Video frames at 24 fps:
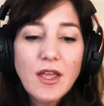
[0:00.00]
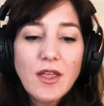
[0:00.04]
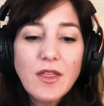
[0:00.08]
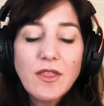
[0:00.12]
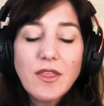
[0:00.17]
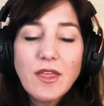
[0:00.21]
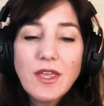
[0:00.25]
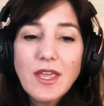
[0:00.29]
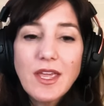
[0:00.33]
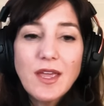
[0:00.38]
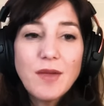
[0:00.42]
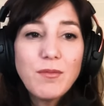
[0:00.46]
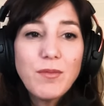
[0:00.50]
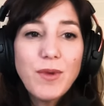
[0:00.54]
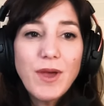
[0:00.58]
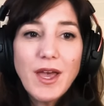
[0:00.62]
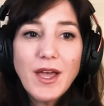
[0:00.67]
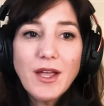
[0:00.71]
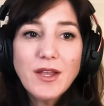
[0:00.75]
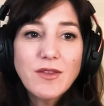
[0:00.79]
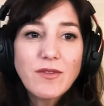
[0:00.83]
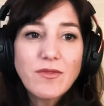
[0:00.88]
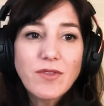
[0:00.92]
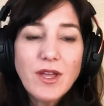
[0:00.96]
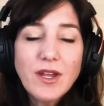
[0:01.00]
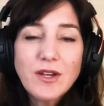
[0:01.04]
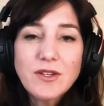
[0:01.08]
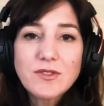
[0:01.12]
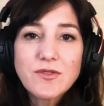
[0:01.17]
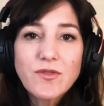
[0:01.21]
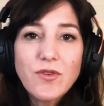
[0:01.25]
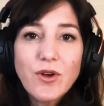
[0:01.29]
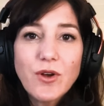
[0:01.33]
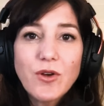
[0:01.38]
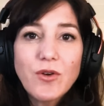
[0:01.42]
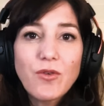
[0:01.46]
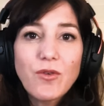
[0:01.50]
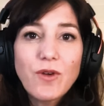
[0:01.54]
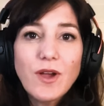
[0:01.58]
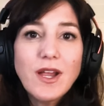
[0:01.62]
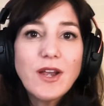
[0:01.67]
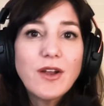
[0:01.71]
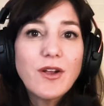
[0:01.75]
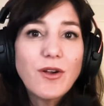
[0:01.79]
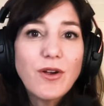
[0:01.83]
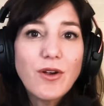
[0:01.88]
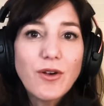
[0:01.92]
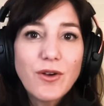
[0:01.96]
the impact of that is far
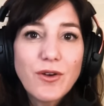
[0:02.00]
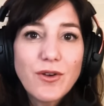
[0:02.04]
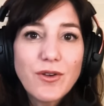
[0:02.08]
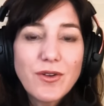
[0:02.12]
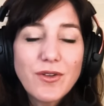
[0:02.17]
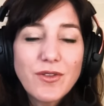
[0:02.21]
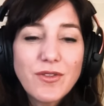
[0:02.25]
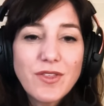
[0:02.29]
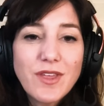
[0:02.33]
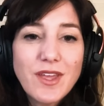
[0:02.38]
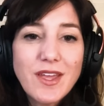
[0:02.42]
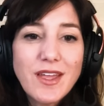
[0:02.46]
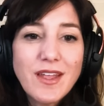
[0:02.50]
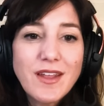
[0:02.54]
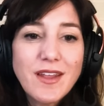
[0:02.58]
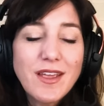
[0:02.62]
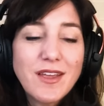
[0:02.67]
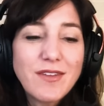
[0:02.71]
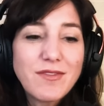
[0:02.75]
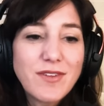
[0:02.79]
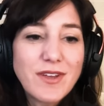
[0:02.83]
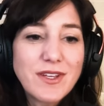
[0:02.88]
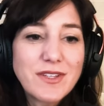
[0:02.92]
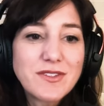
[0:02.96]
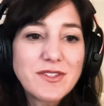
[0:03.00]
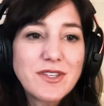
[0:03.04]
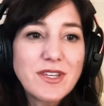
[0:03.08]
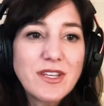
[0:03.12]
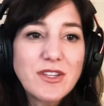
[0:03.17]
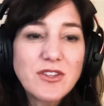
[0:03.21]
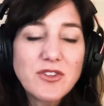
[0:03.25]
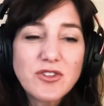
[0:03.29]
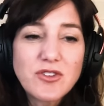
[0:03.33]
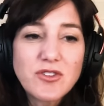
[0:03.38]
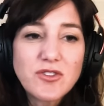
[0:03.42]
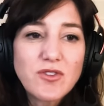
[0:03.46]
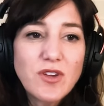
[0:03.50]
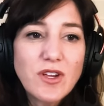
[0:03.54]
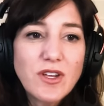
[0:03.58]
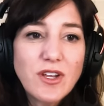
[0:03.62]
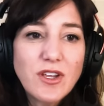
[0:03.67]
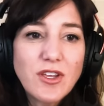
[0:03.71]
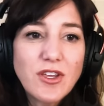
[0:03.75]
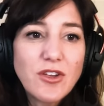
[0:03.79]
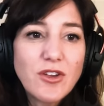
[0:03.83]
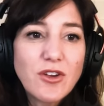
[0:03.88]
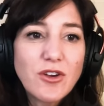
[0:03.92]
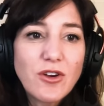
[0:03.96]
greater than investing in just trying
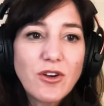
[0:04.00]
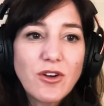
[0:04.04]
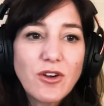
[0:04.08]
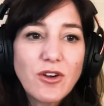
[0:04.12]
to cure